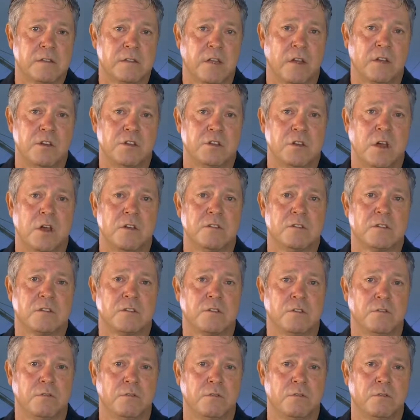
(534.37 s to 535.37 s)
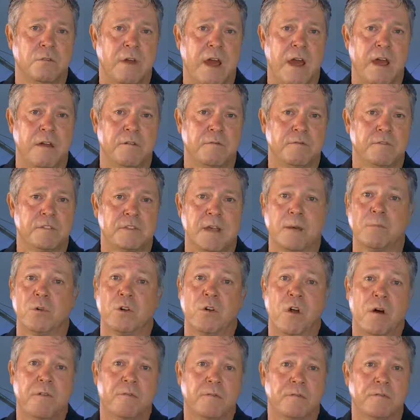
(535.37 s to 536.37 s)
so he chose to have
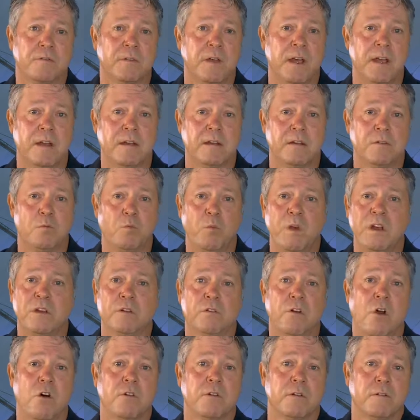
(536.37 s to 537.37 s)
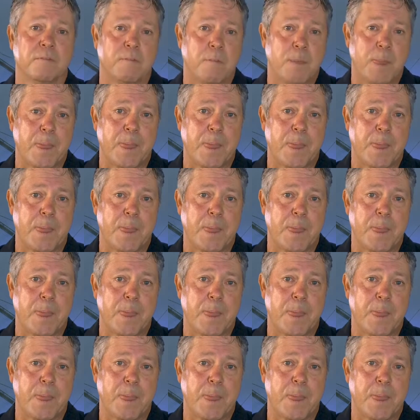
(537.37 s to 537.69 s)
summer off and winter on.